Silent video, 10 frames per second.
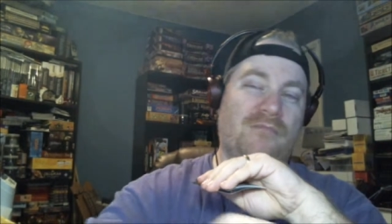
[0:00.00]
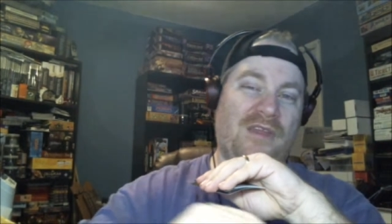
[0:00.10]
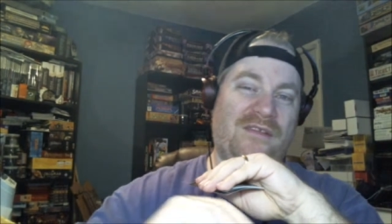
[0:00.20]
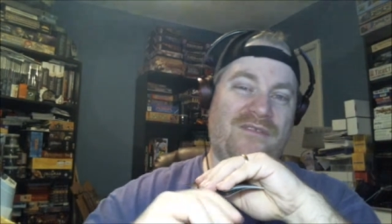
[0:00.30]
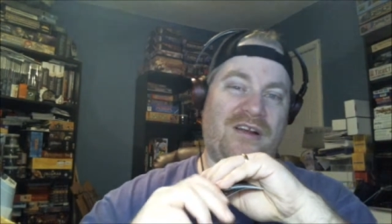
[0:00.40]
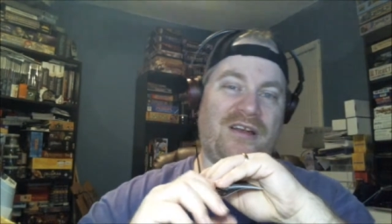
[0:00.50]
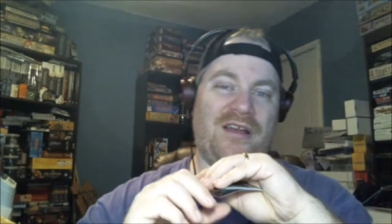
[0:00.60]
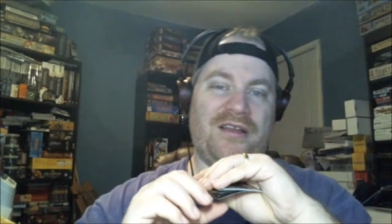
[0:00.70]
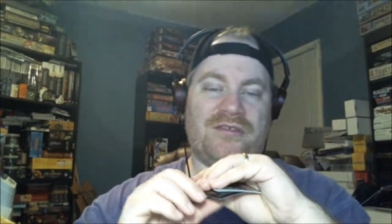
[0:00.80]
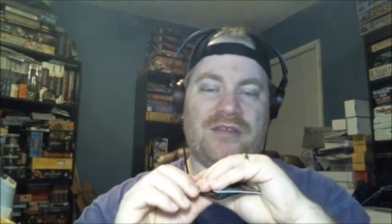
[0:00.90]
Very
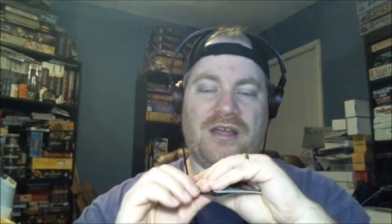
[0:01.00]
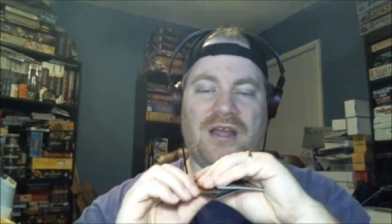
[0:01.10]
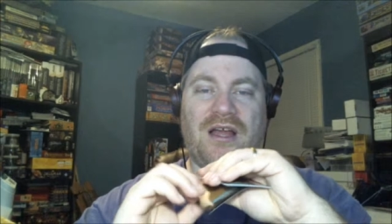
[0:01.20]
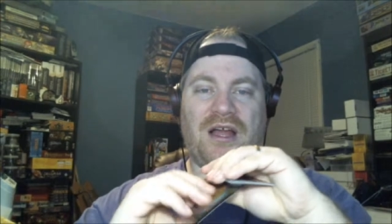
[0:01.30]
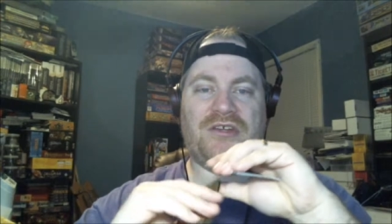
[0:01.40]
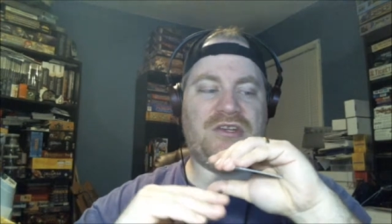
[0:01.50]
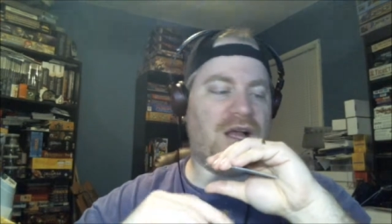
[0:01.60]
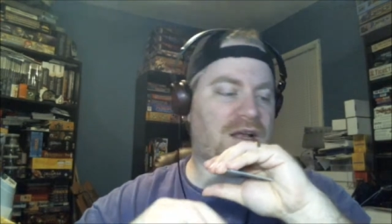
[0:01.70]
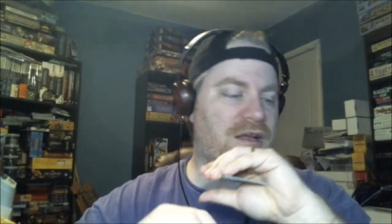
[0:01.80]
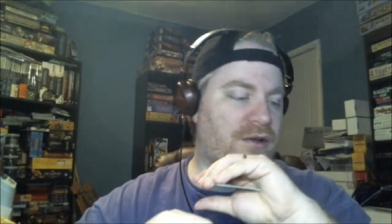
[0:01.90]
nice. A
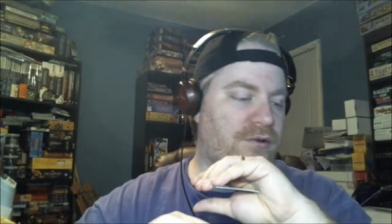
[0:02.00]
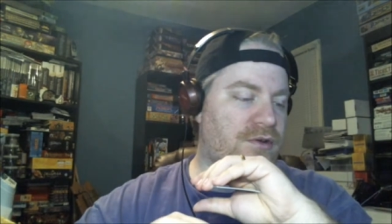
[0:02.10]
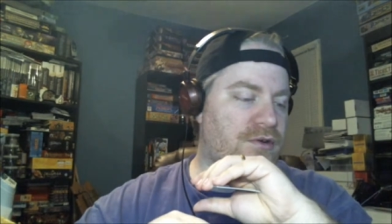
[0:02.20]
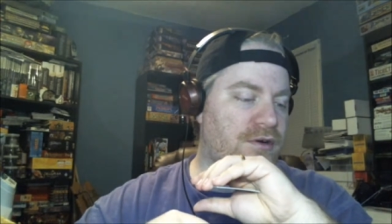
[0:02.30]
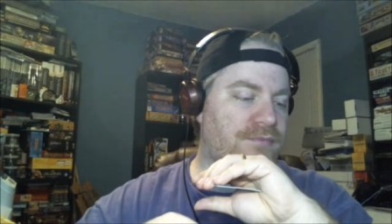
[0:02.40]
shock on a creature.